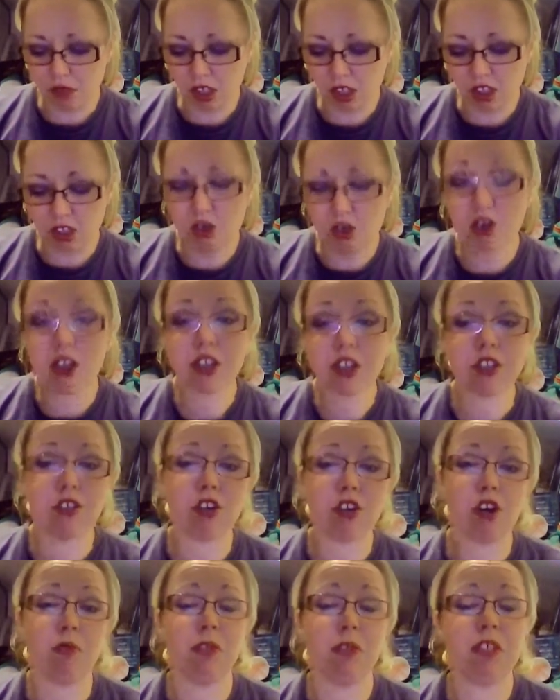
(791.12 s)
Your local
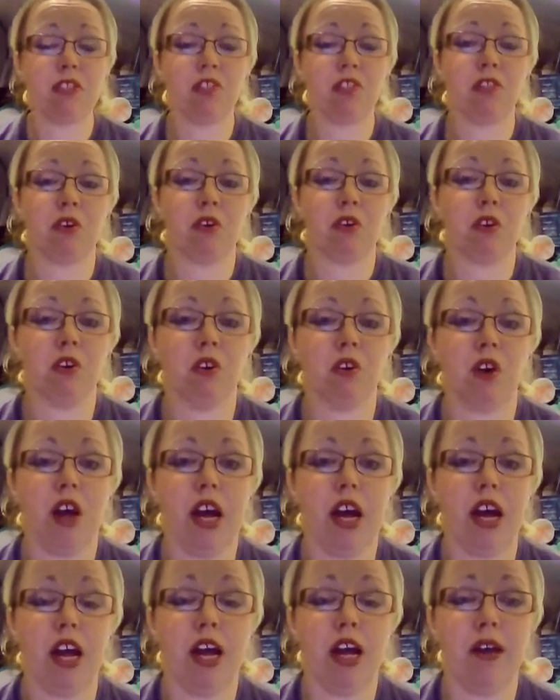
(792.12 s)
comic store,
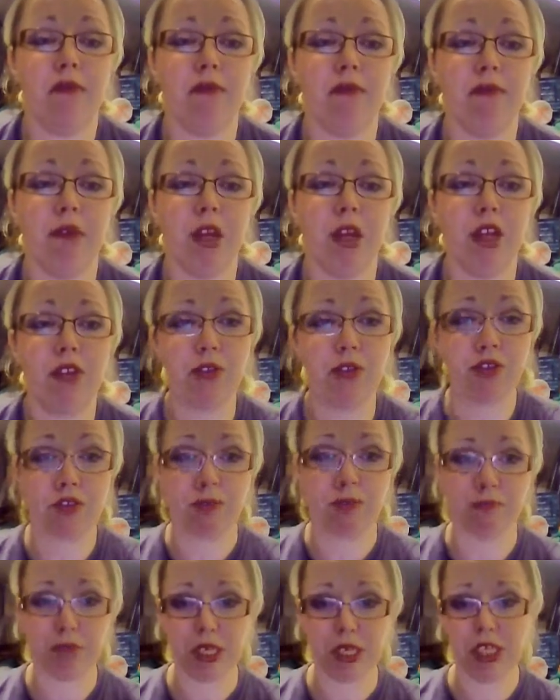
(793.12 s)
local to
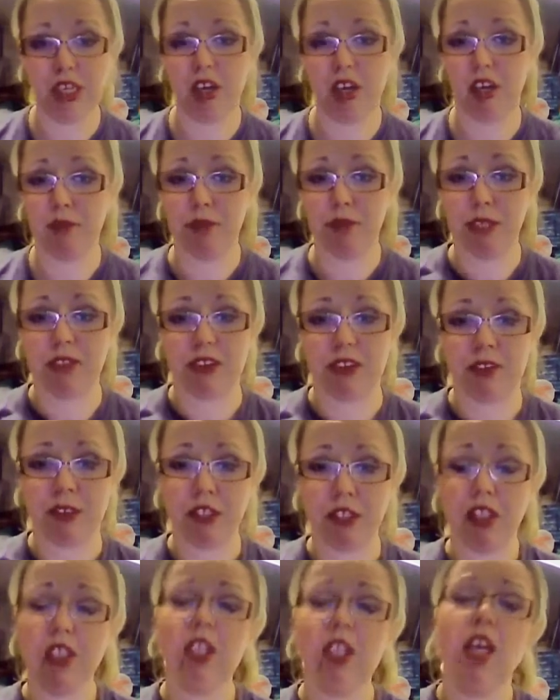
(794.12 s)
me, I'm in
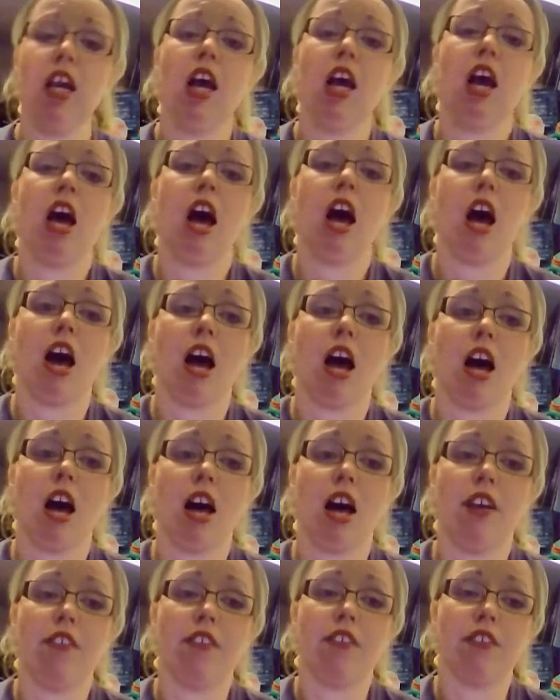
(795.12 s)
Devon,
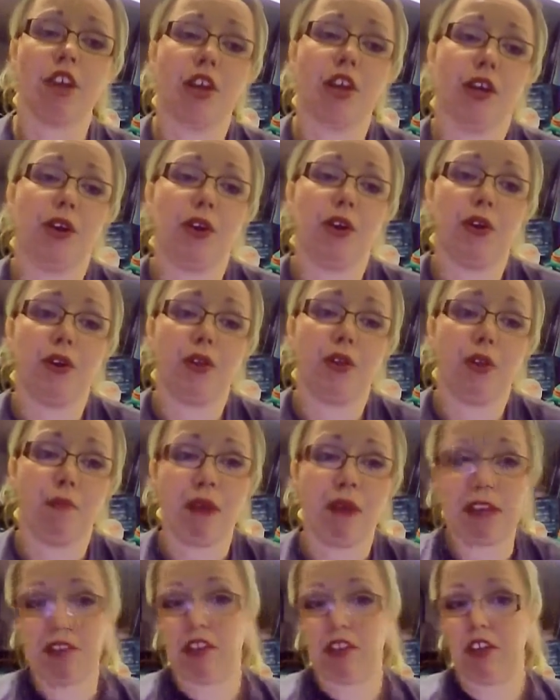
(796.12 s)
so the
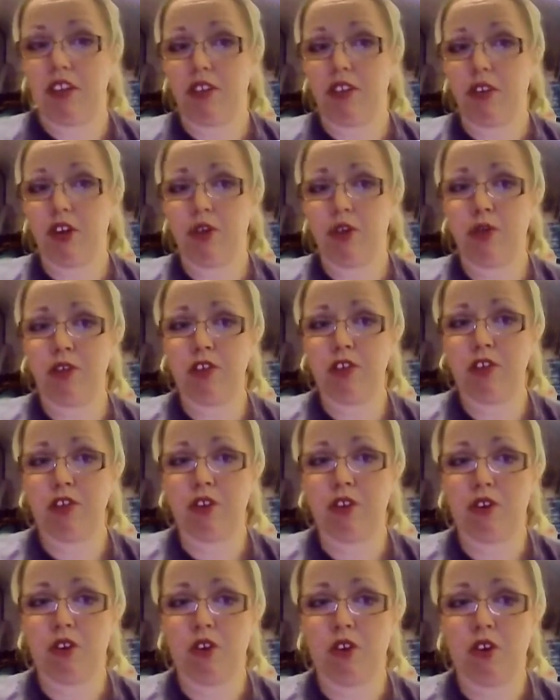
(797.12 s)
best local comic
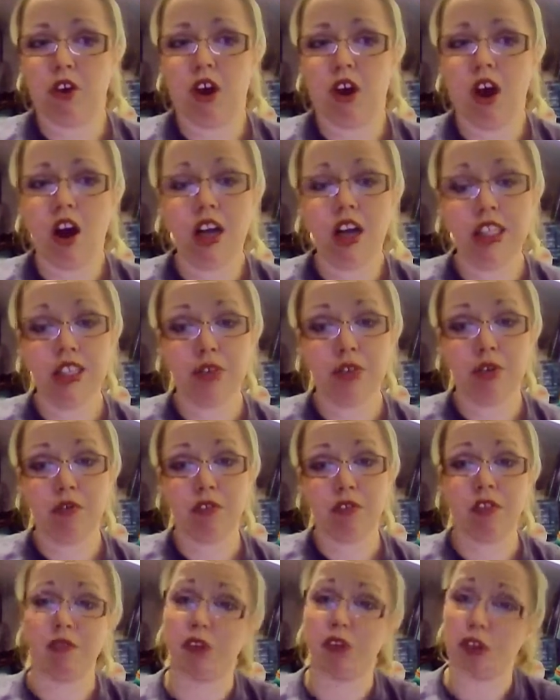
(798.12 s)
store I know of
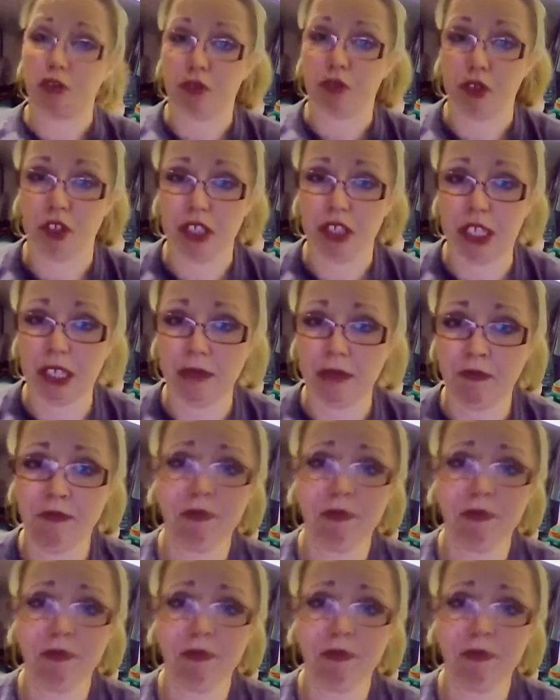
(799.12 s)
is Final Frontier.